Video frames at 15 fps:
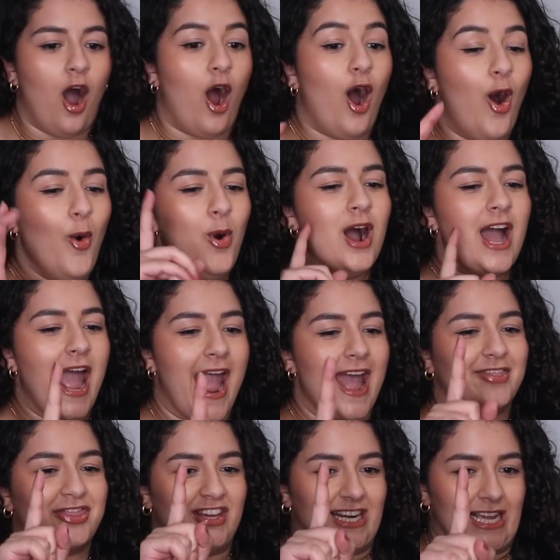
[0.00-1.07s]
Oh,
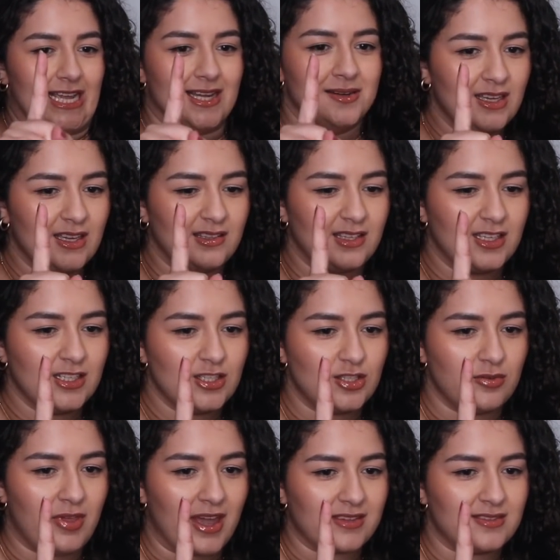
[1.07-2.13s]
Anthony! Is he gonna
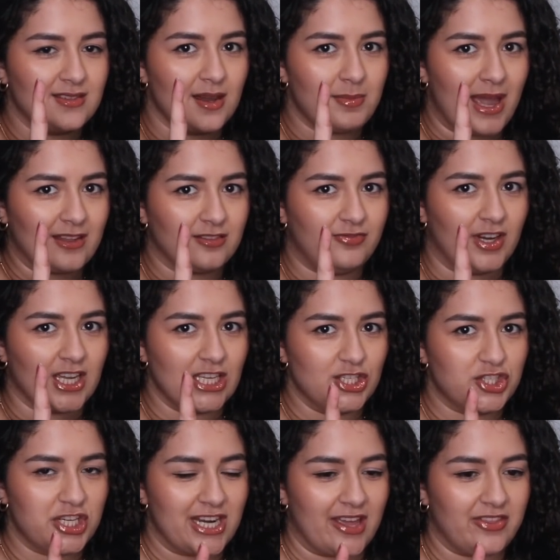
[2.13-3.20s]
do that dumbass fucking
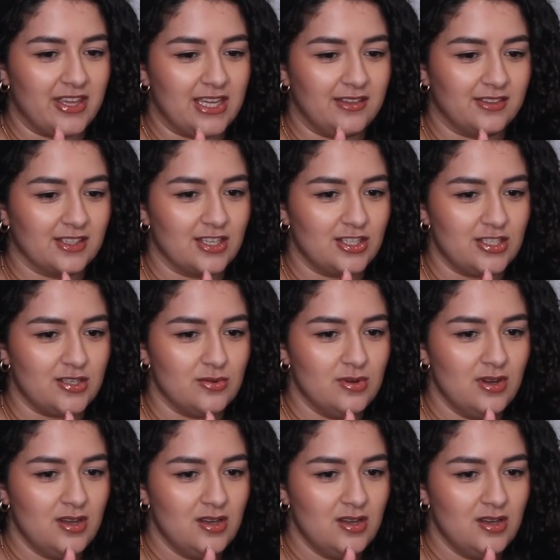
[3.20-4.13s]
shit I think he's gonna do?